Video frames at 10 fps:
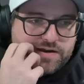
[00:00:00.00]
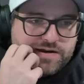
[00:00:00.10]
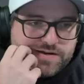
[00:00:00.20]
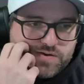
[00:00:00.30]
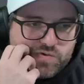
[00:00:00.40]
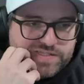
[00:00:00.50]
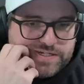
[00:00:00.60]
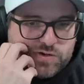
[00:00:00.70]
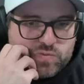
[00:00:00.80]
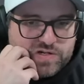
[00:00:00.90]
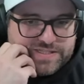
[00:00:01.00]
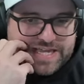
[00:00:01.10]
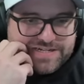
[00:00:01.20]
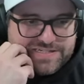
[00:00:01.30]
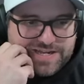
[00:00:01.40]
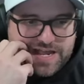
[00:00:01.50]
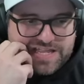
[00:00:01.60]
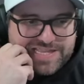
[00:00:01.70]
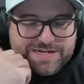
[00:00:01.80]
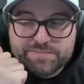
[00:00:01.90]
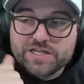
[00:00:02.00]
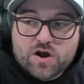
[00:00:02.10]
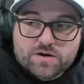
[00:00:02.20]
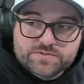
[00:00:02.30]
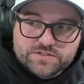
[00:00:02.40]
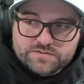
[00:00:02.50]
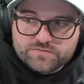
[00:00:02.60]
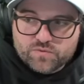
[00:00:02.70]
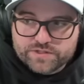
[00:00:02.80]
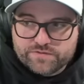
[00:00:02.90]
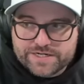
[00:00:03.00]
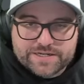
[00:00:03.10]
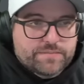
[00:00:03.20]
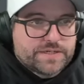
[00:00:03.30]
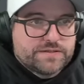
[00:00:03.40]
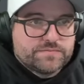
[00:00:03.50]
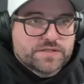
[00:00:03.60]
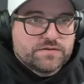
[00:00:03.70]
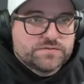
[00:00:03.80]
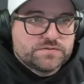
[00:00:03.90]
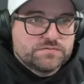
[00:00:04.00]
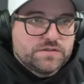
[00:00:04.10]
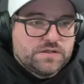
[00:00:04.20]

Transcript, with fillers: Uh, or they don't want that uh, that to be an option for the grading company themselves.